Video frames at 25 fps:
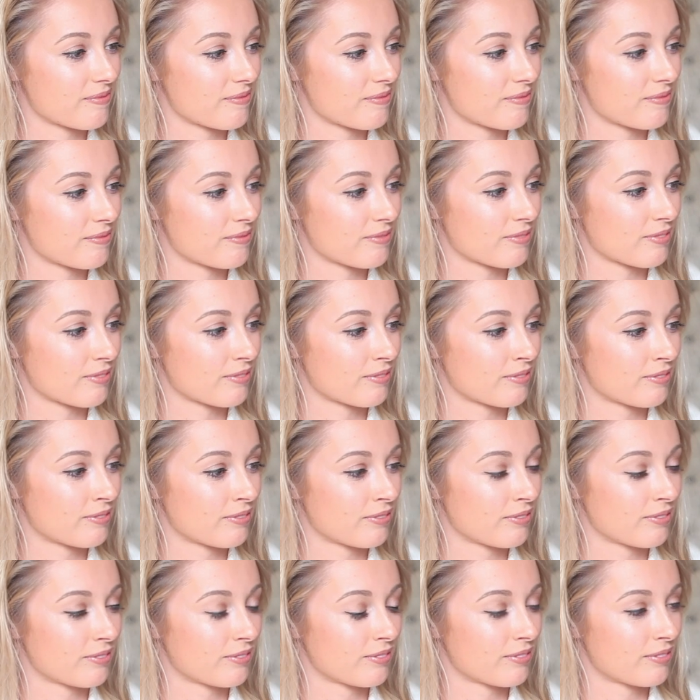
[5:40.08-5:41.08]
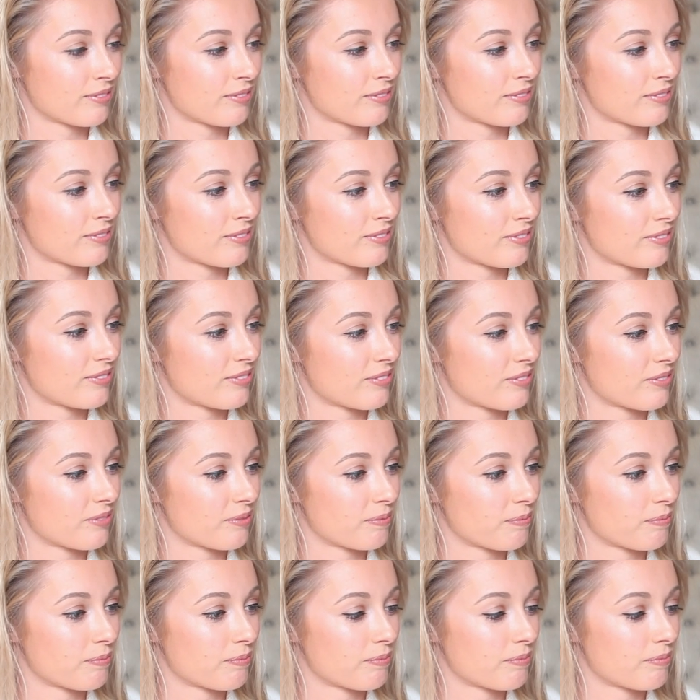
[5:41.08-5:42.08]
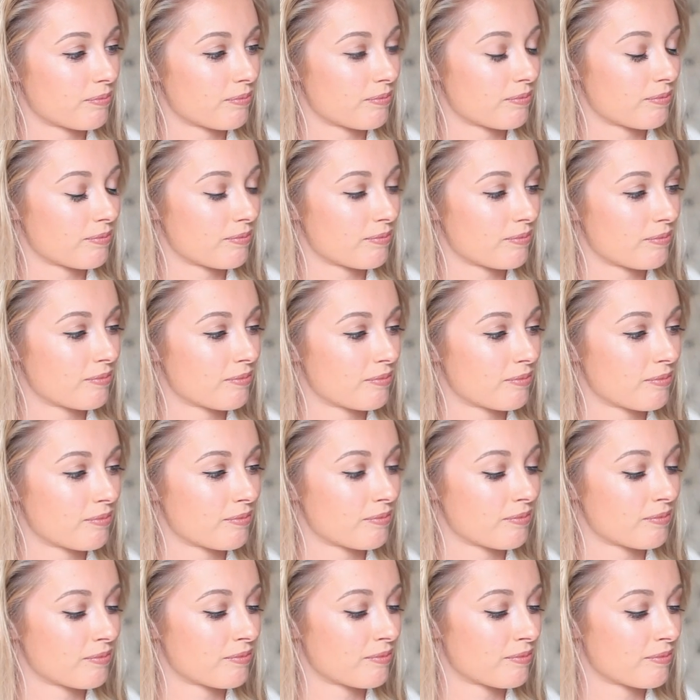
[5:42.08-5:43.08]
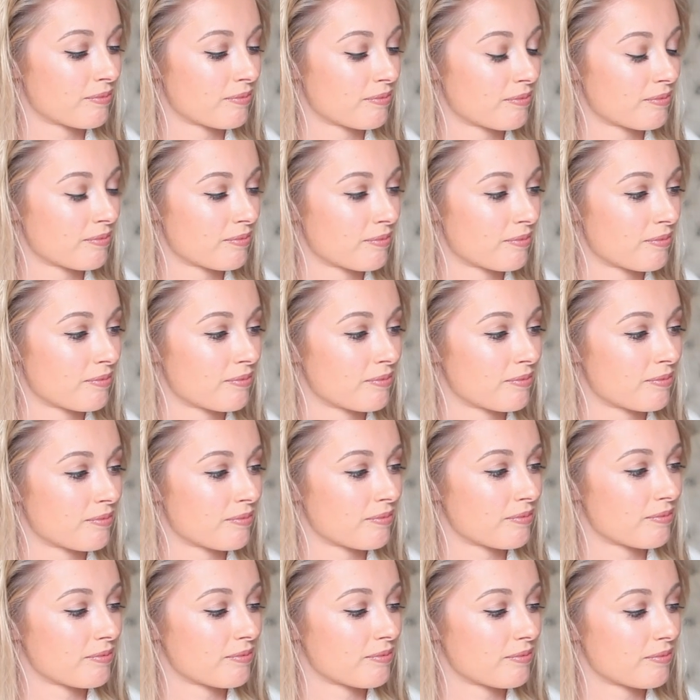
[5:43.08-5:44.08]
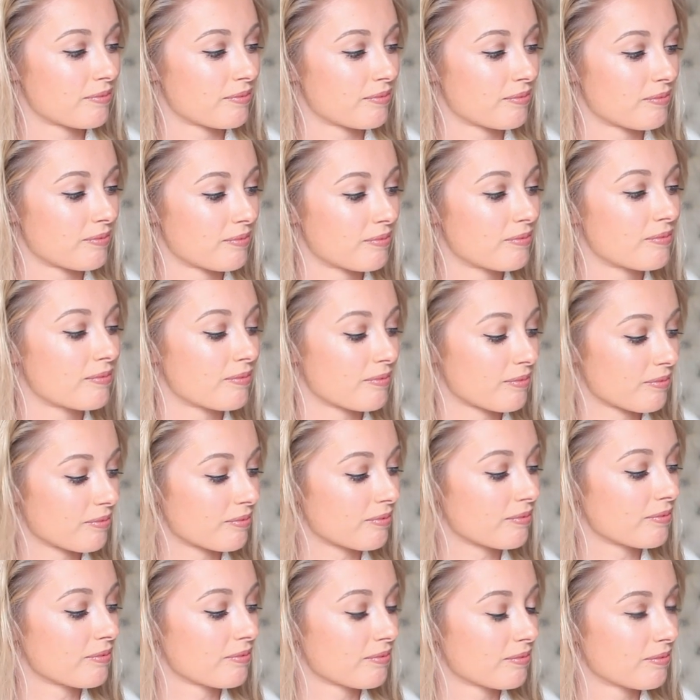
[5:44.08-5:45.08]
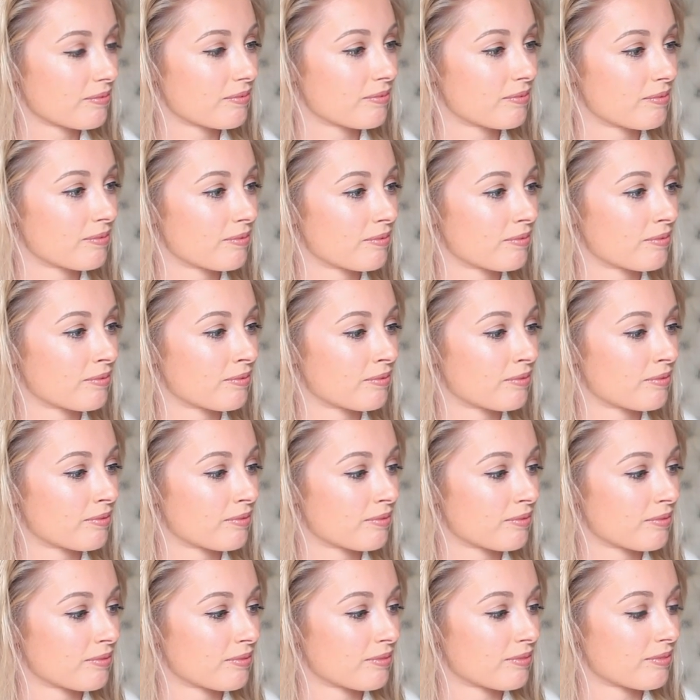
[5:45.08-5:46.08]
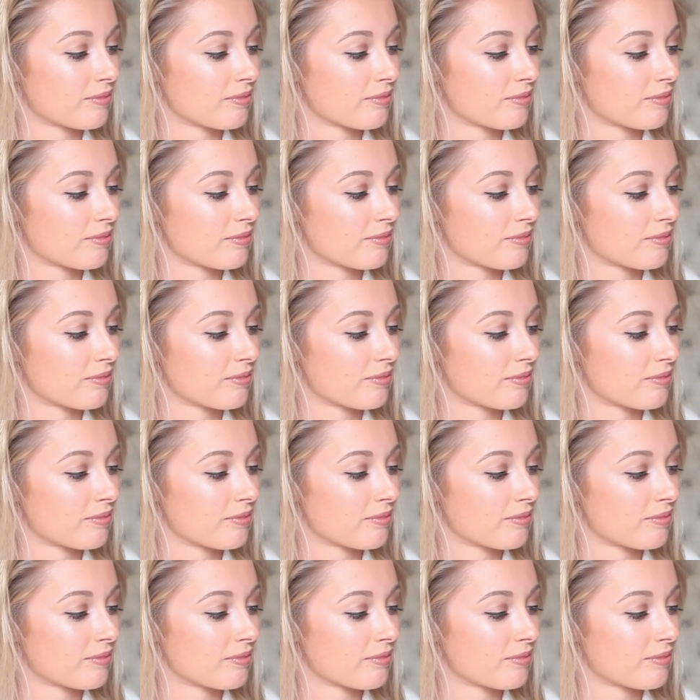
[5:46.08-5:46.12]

(silent)